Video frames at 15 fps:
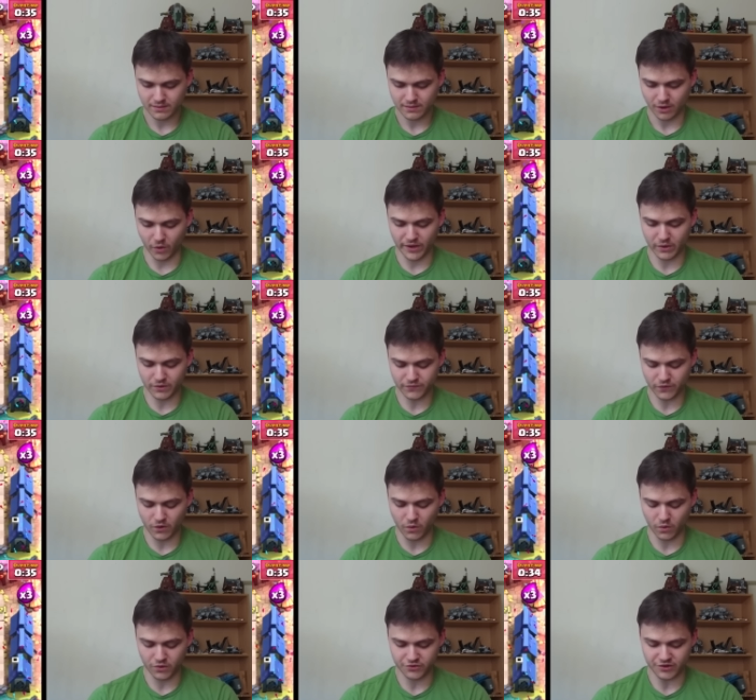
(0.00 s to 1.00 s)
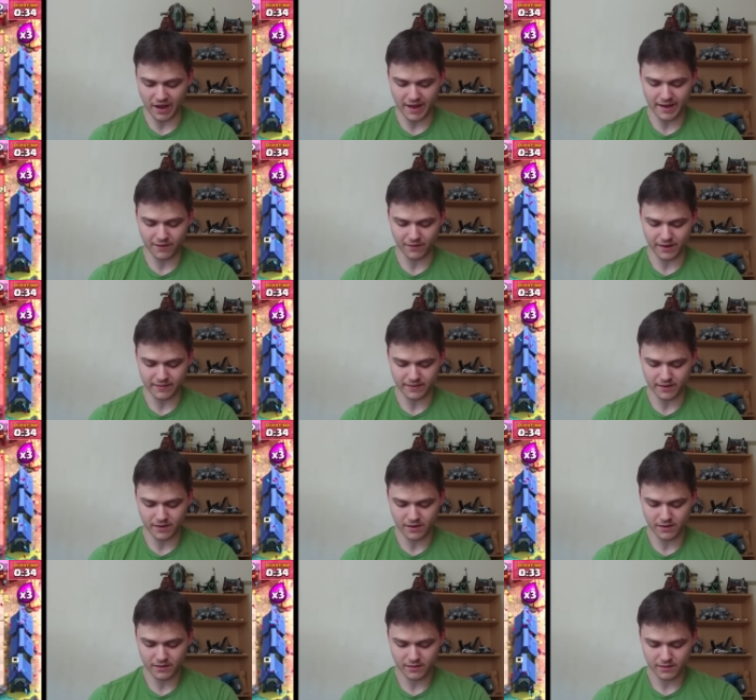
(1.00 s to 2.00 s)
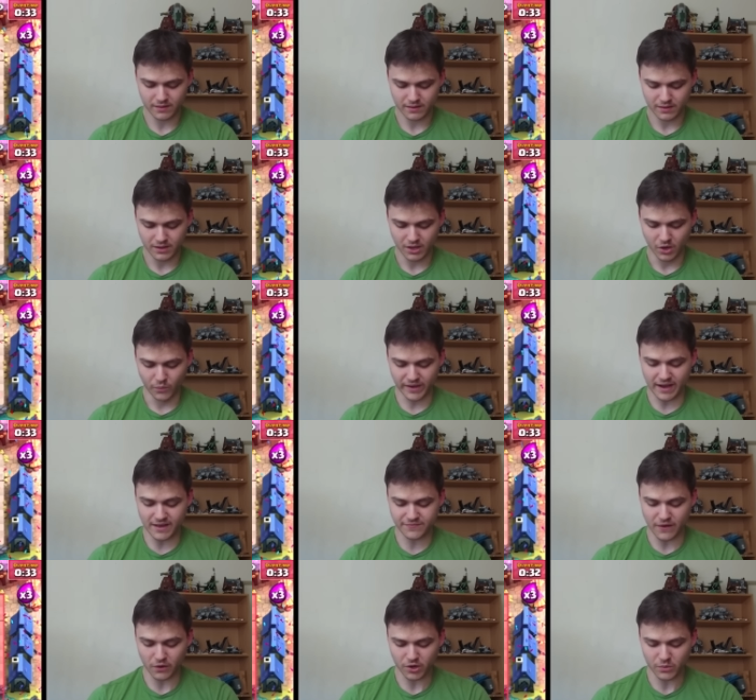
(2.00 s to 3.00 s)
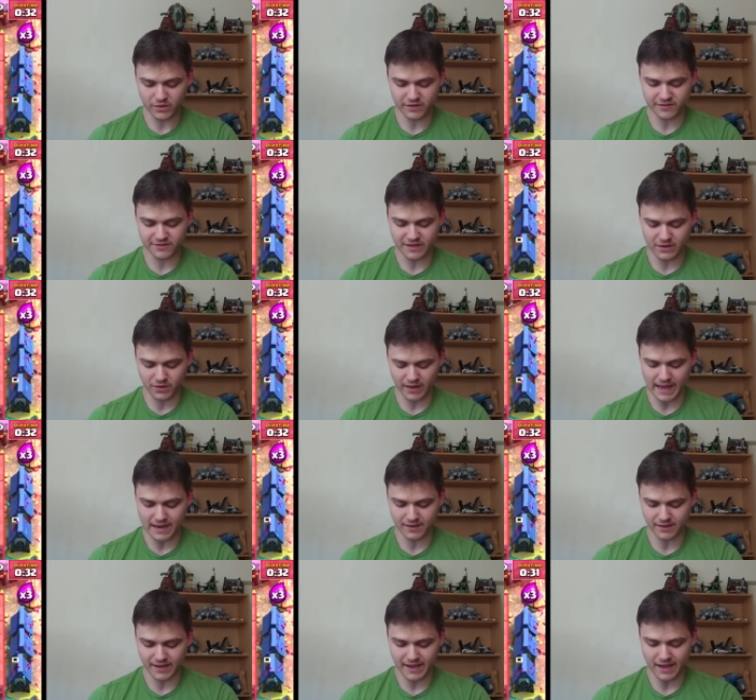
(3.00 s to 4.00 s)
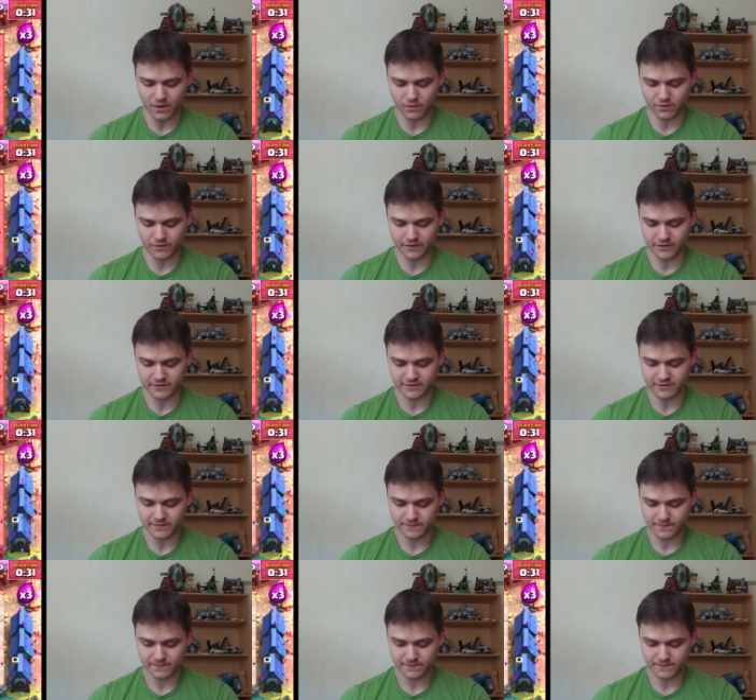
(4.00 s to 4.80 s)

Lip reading: Oh, he goes for a whole giant right there. Wait, guys, Valkyrie will just single-handedly counter this.